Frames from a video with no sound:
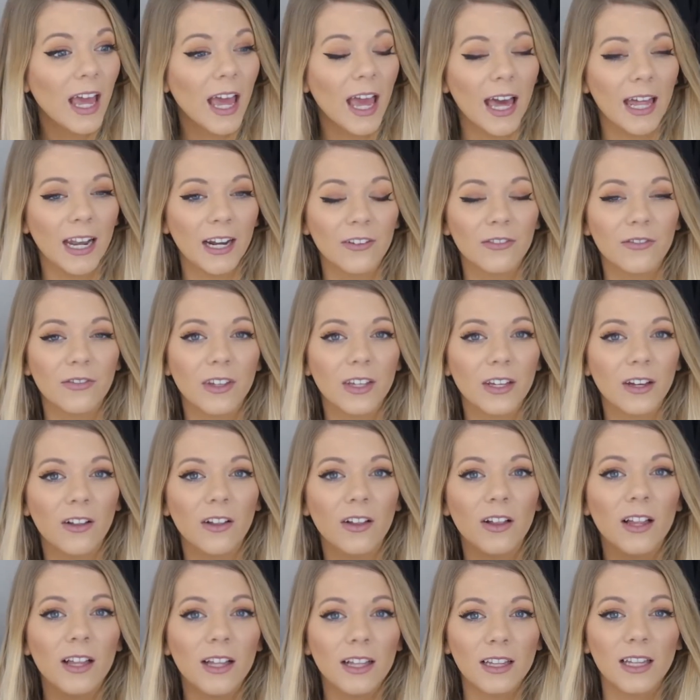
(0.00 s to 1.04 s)
And I
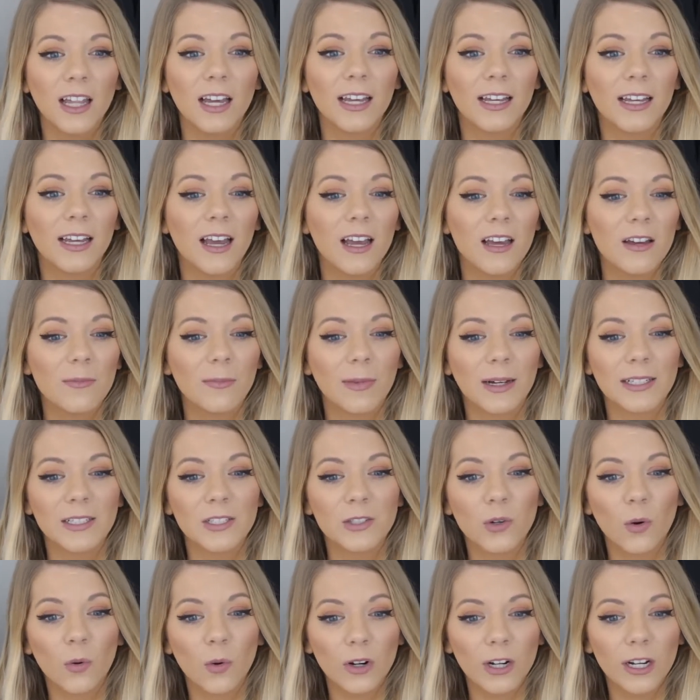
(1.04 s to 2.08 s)
feel like my
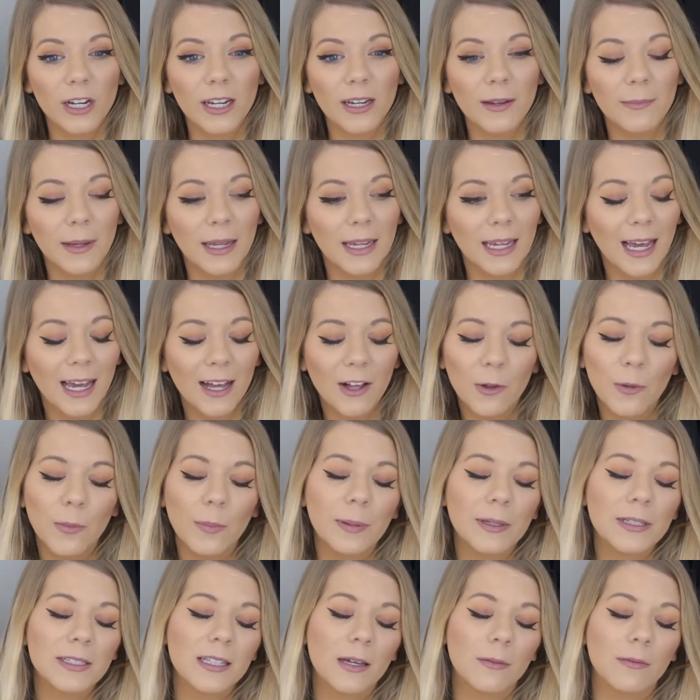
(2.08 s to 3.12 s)
story may
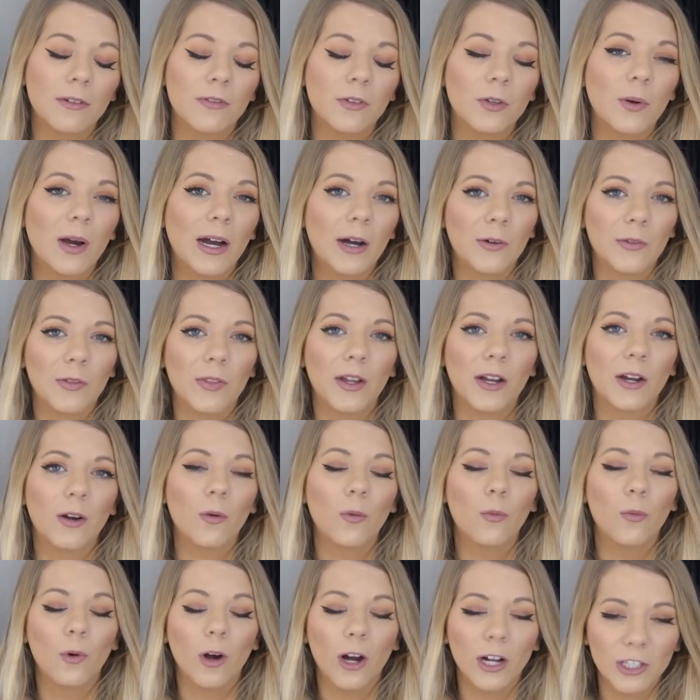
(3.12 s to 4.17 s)
help some of you out
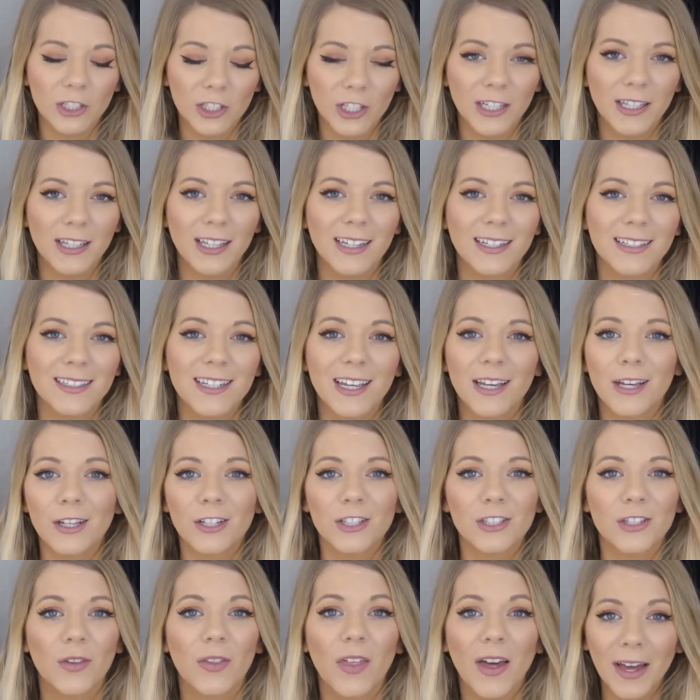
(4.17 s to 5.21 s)
there watching this.
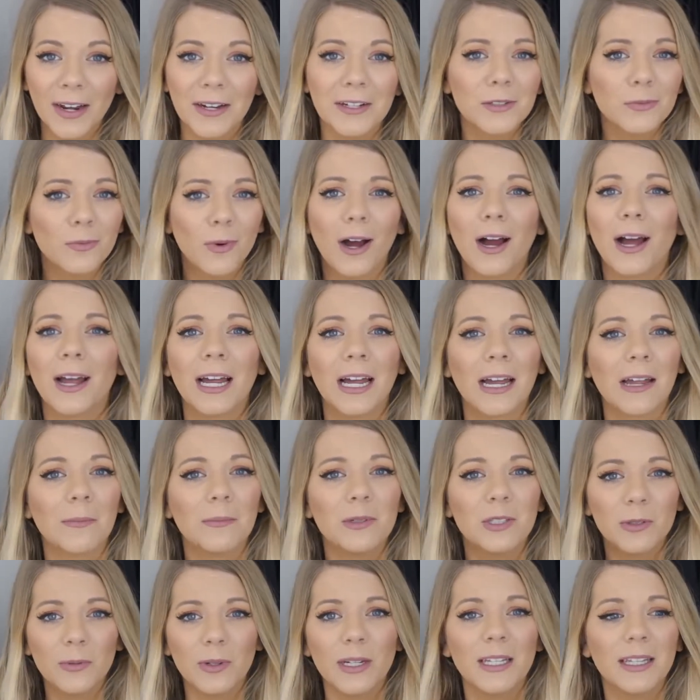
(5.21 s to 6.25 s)
So that is why I am
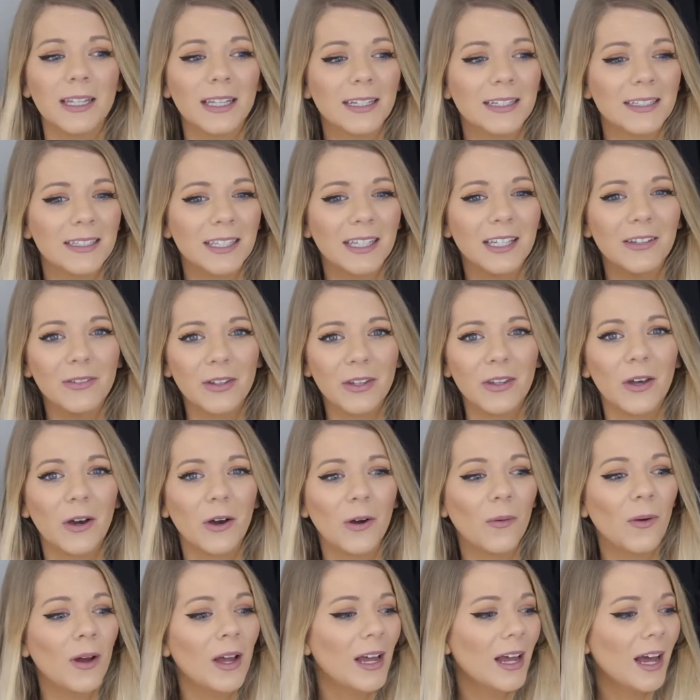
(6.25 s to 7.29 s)
doing this, even
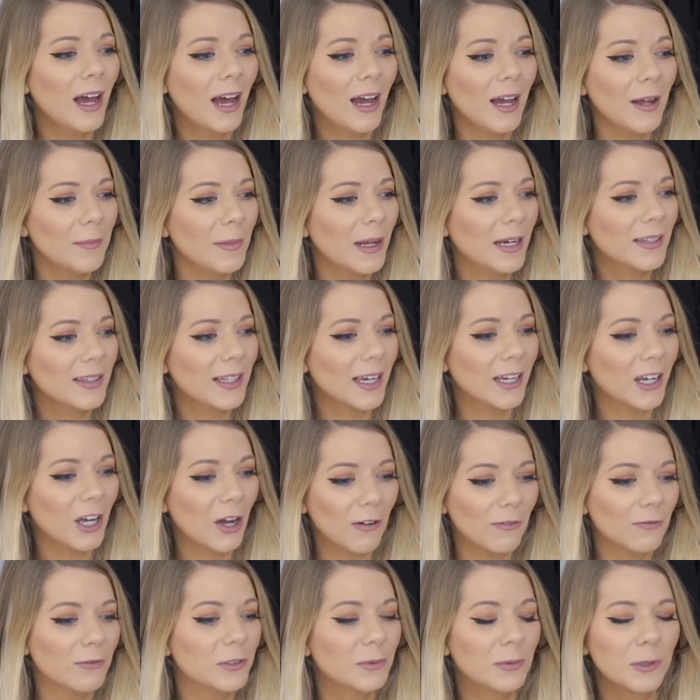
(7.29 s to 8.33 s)
though I'm not that
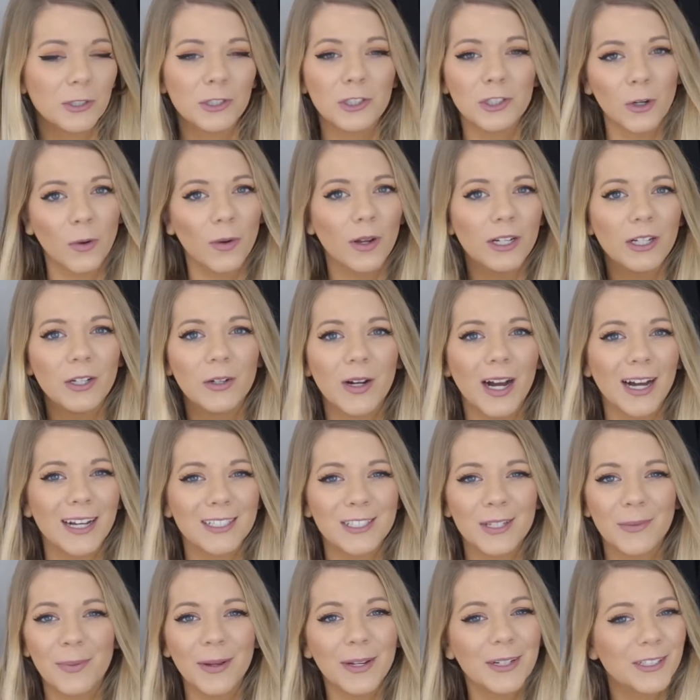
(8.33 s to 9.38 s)
comfortable showing you guys
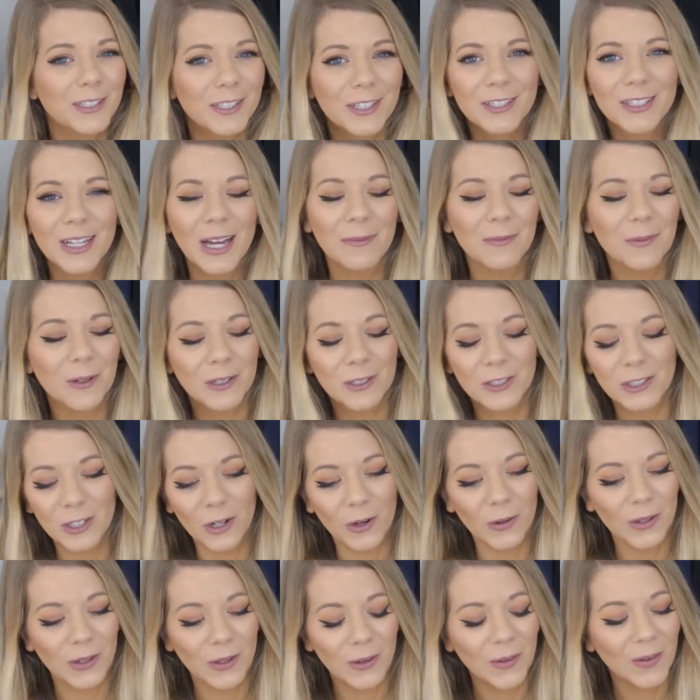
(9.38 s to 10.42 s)
the pictures I'm going to
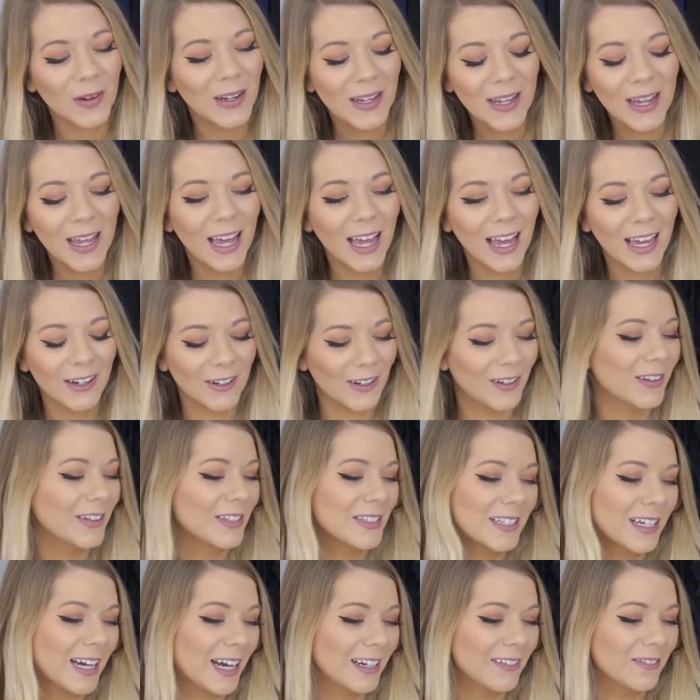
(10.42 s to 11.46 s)
show you and all
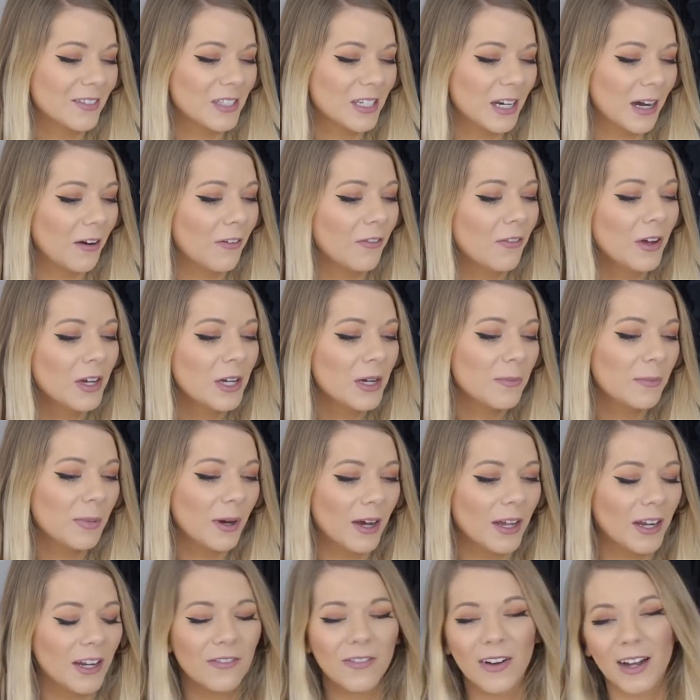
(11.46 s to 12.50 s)
this kind of stuff.
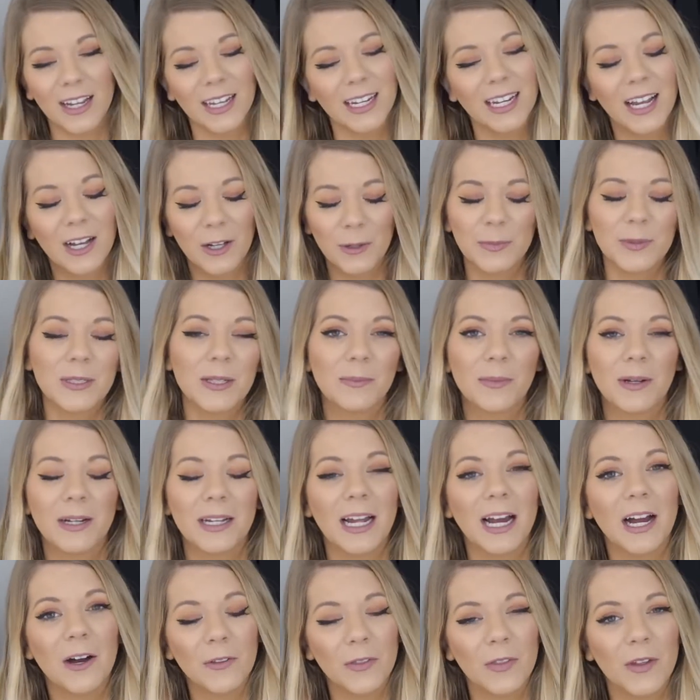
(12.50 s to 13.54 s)
But if I can help somebody
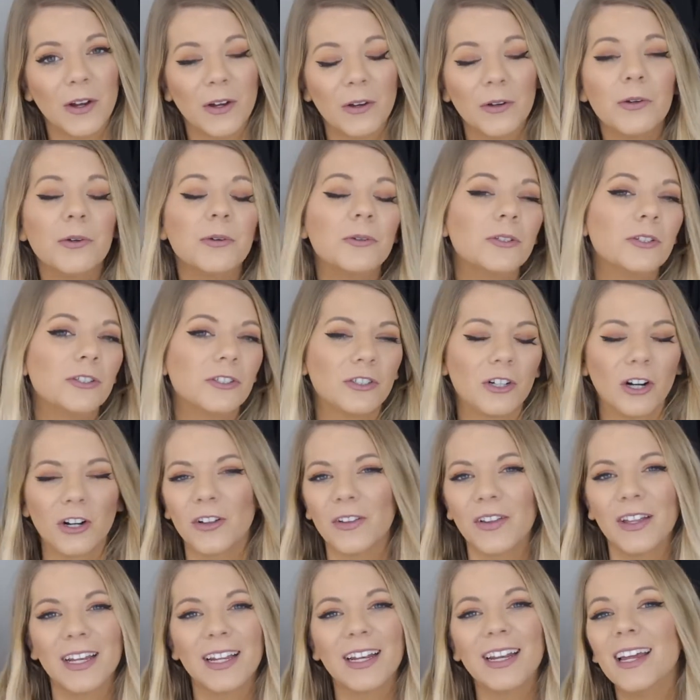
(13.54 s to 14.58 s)
out there who's
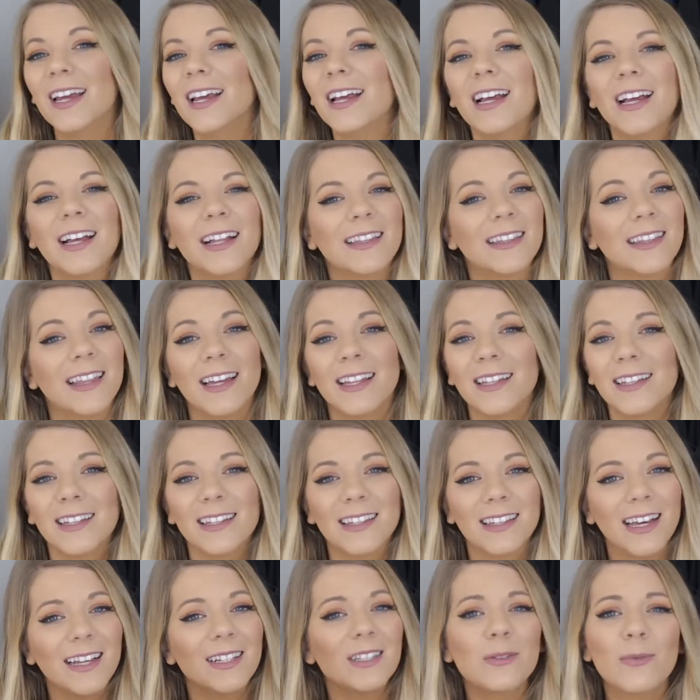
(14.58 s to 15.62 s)
struggling, then
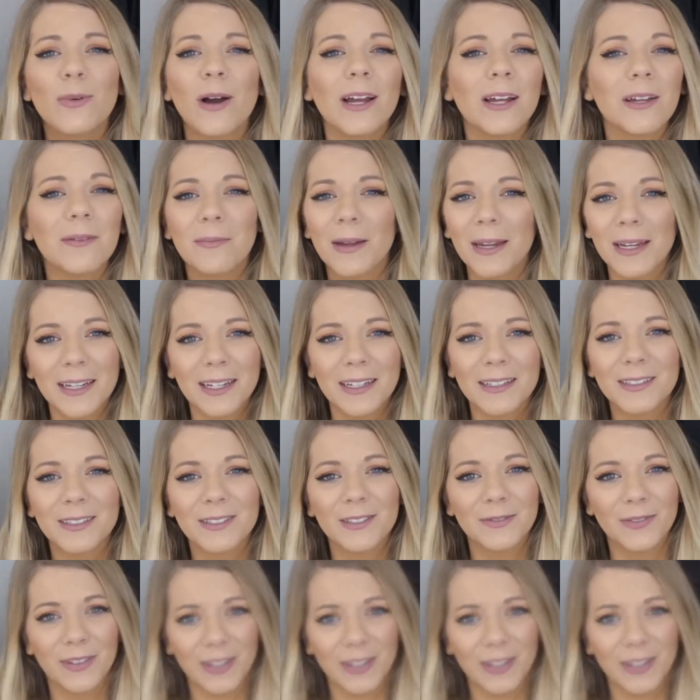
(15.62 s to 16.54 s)
that's why I'm making this